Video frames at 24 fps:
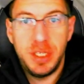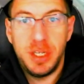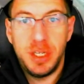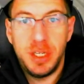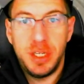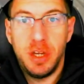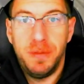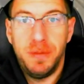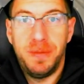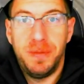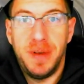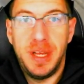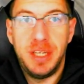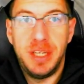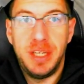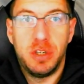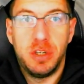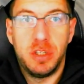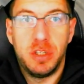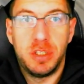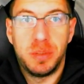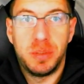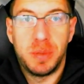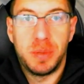go fight
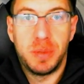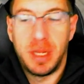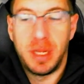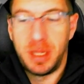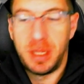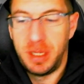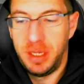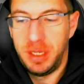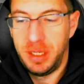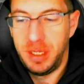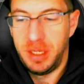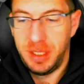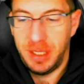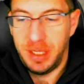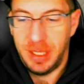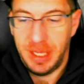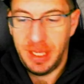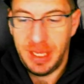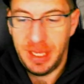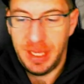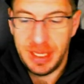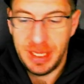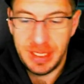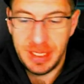Chojba
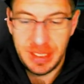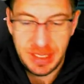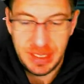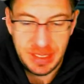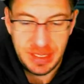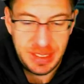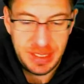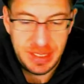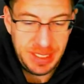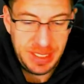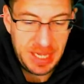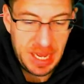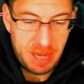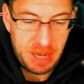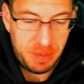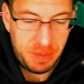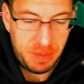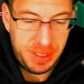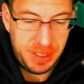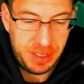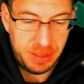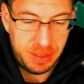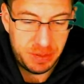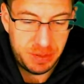and see how
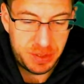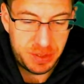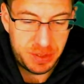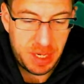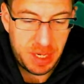we do. So